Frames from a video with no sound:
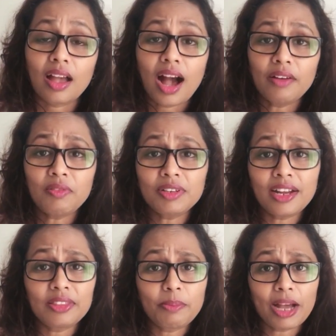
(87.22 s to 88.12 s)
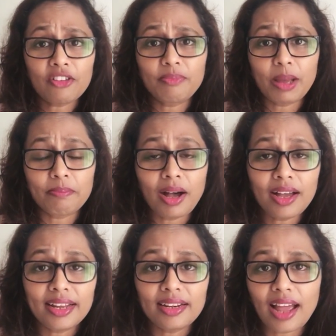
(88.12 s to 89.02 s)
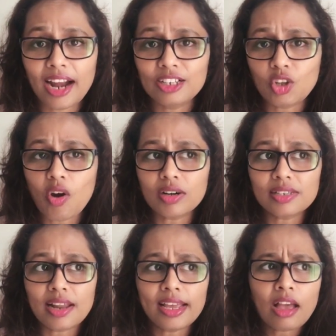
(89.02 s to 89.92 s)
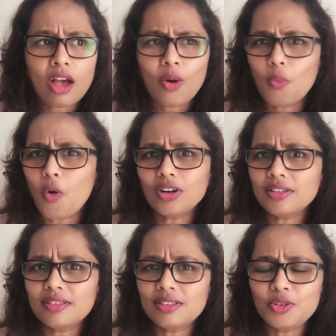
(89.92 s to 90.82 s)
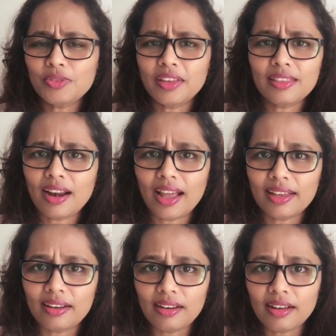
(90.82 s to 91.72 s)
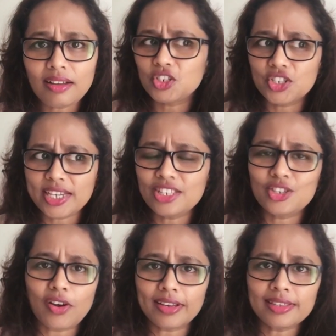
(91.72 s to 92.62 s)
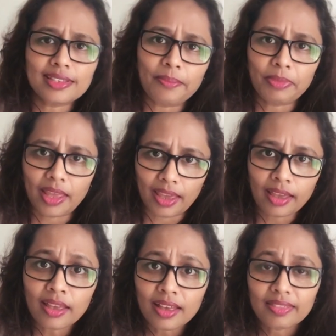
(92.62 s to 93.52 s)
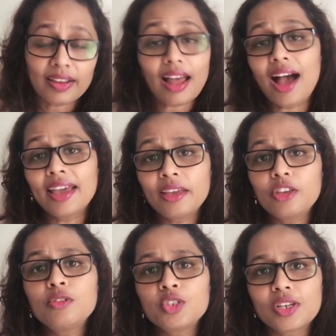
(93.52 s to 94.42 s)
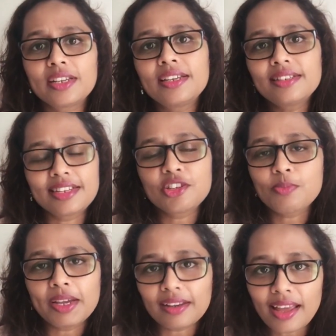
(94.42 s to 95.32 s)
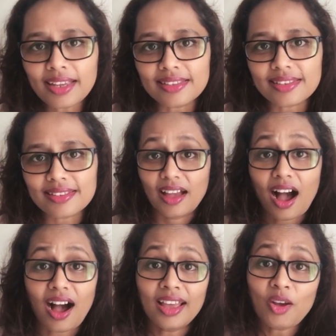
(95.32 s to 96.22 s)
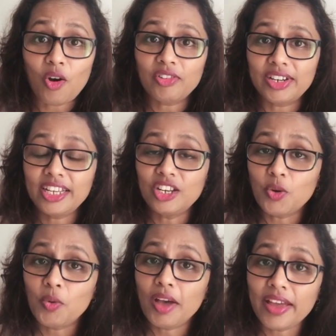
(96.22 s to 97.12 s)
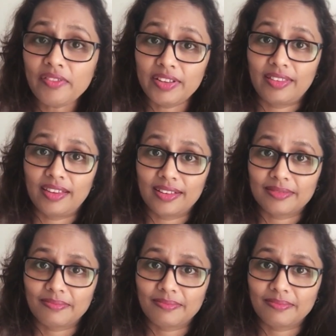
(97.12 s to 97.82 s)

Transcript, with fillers: However, at the back of my mind, I had thoughts like, what is the new thing that I can learn? She is talking something that I usually teach my clients. I already know everything.